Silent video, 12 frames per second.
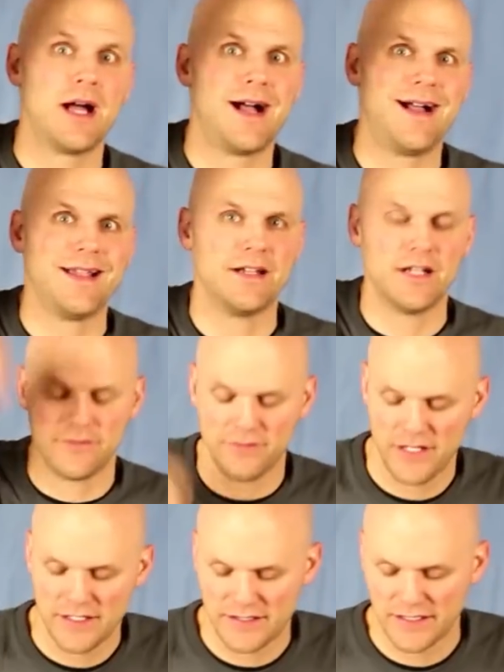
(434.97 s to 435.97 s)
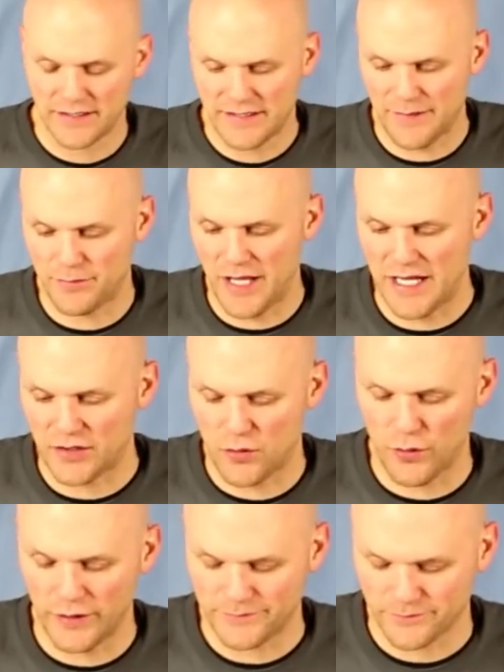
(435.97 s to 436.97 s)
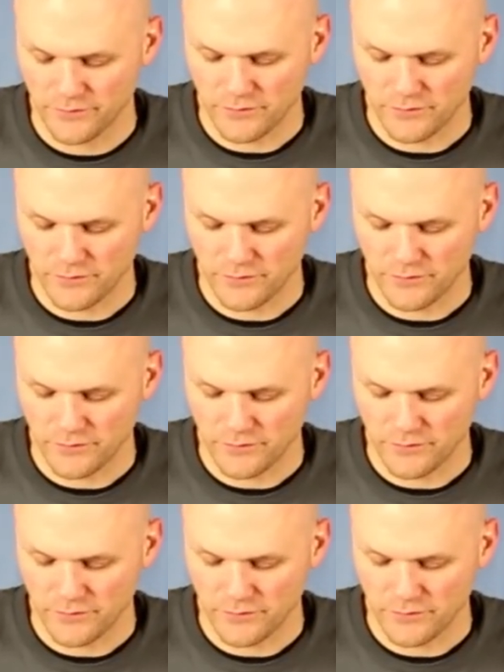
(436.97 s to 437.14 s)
high enough to get that black coin.